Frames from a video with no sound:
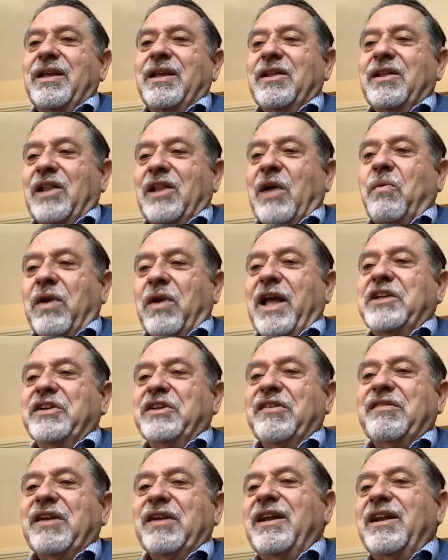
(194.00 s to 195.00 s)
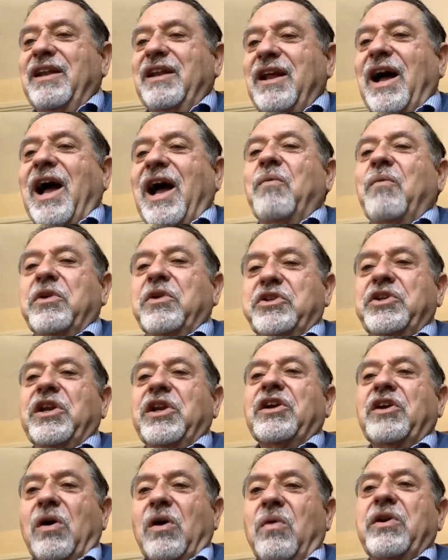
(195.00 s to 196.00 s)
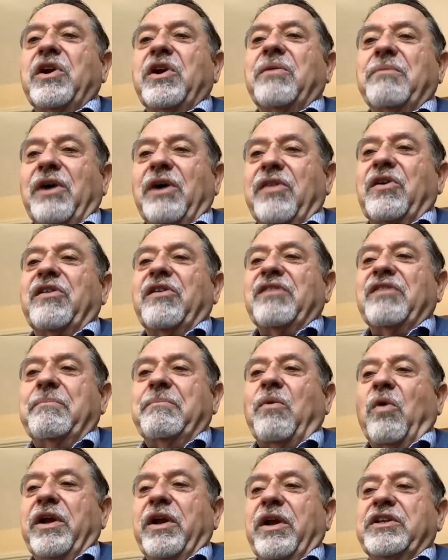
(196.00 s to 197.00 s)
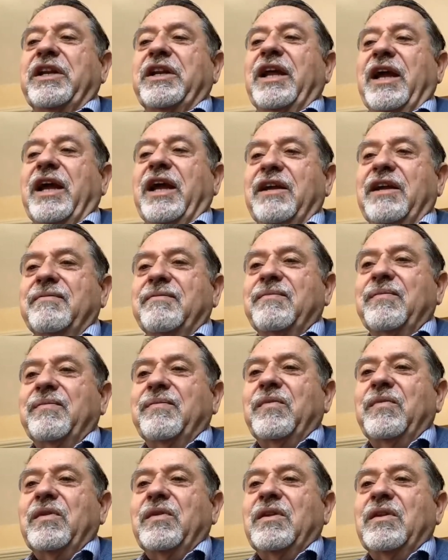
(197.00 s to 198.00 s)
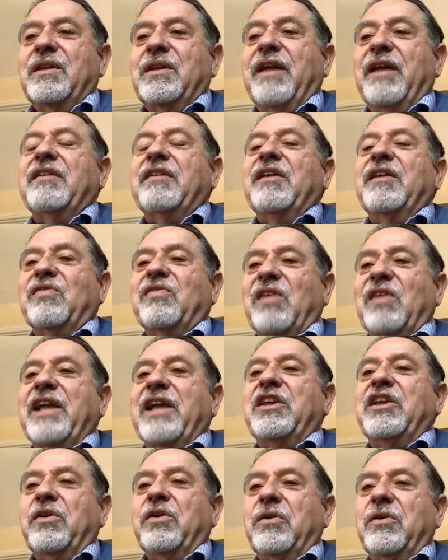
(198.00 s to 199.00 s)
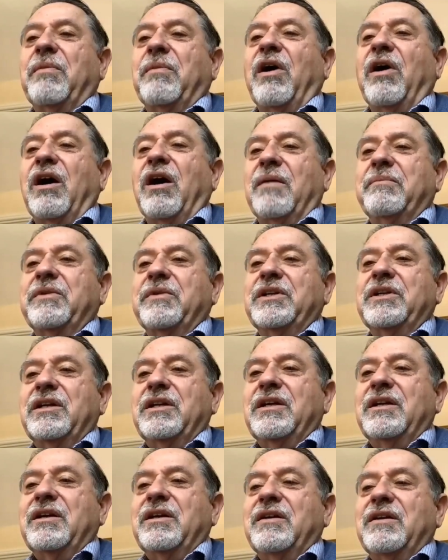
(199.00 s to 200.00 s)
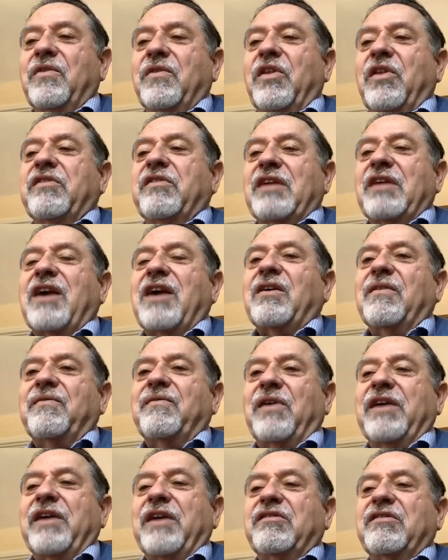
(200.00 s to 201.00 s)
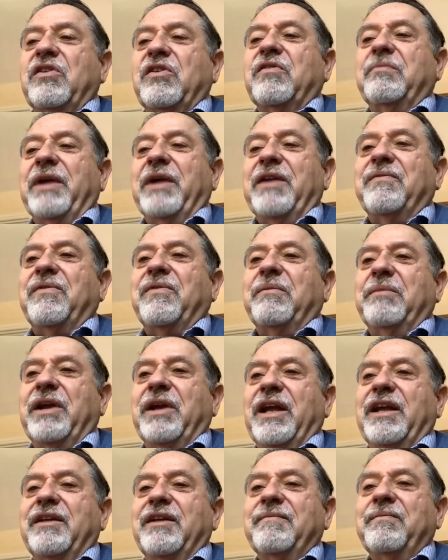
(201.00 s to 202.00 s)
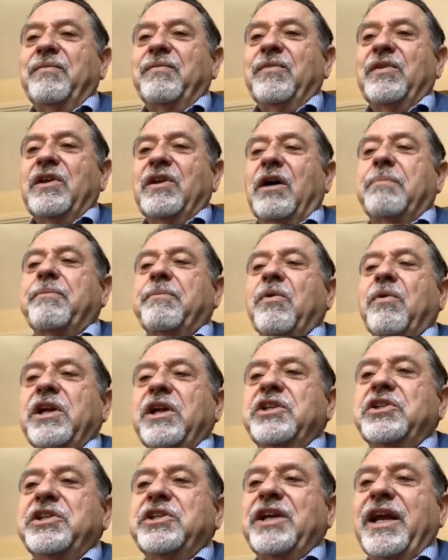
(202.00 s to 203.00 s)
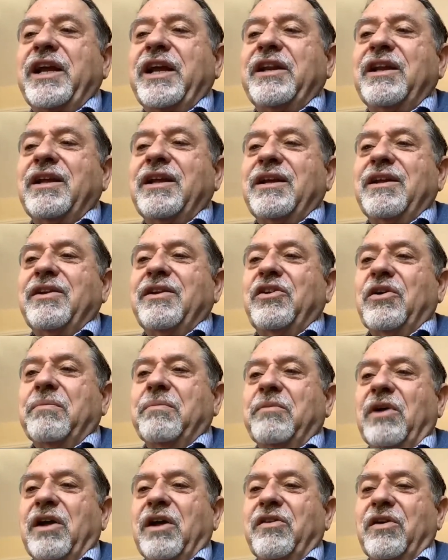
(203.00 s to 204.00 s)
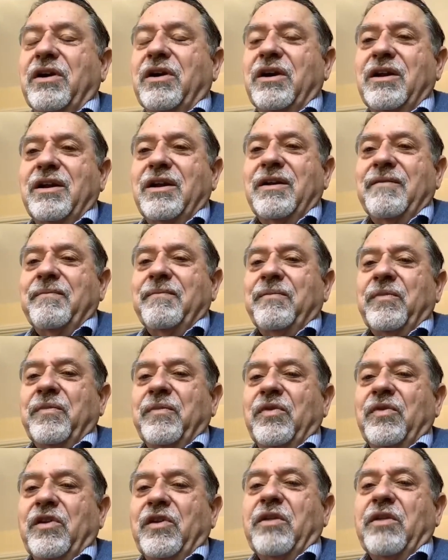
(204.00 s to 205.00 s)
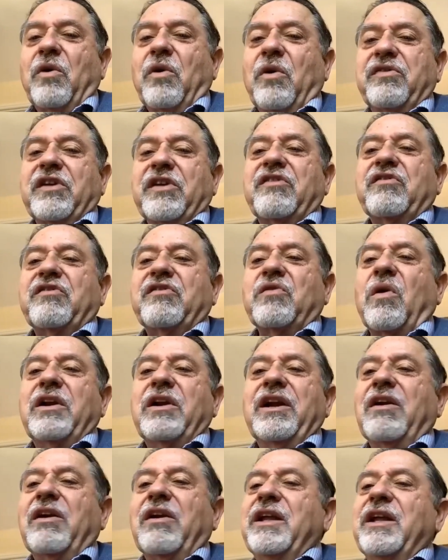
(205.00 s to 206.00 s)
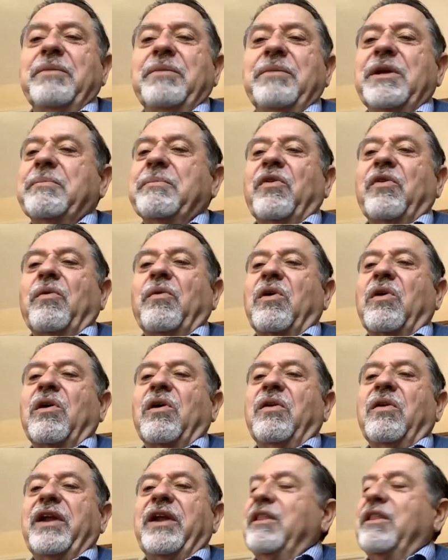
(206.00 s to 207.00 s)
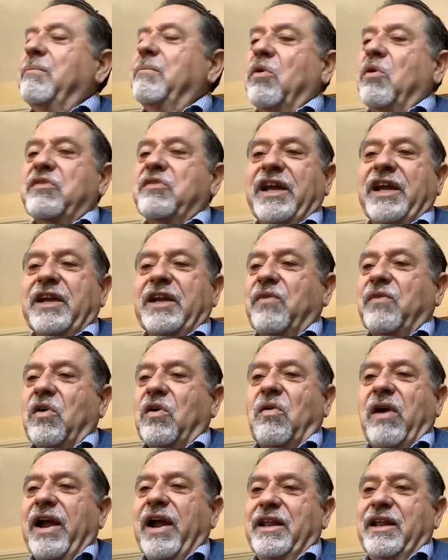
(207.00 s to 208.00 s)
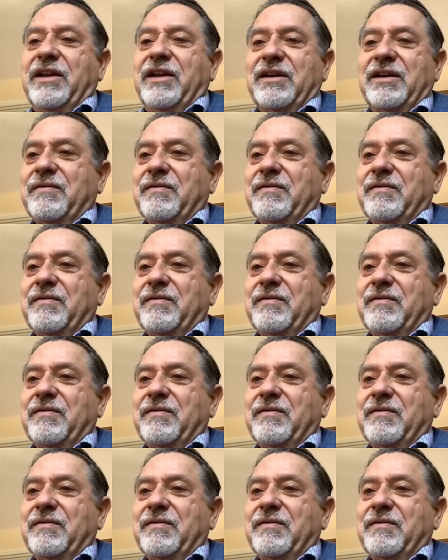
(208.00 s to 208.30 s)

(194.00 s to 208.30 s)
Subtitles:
Like what I just said, I want you to go to your mother at some point today and say, thank you, Mom, for the sacrifices you've made for me. Appreciate your mother. They're the most extraordinary people in the world and the most taken for granted.